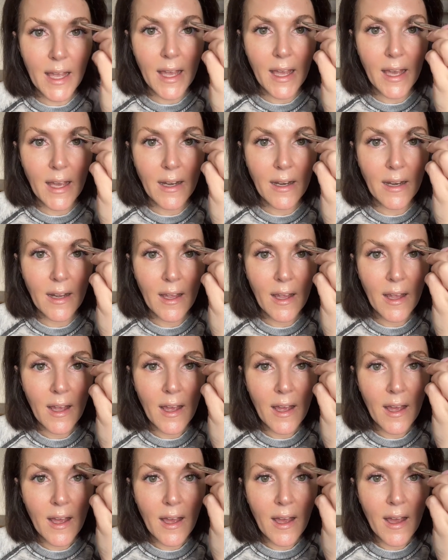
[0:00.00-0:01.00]
and
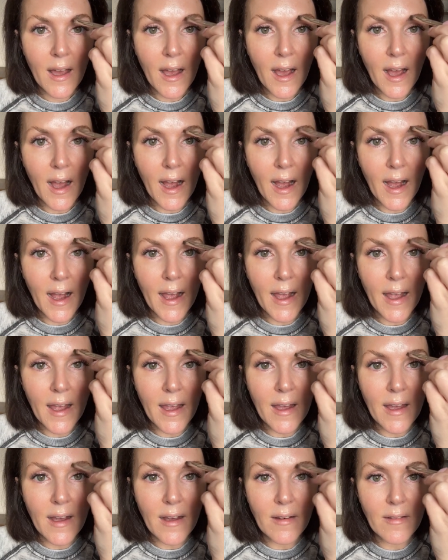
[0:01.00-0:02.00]

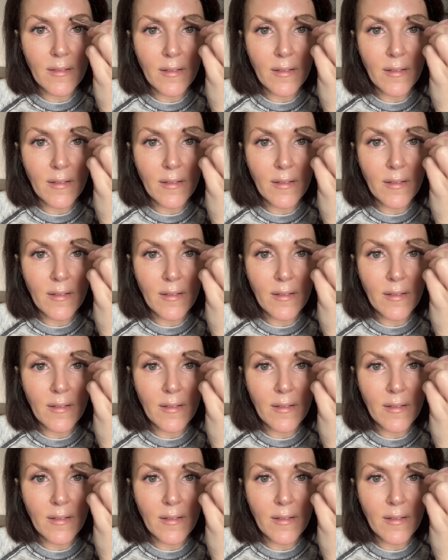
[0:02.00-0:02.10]
I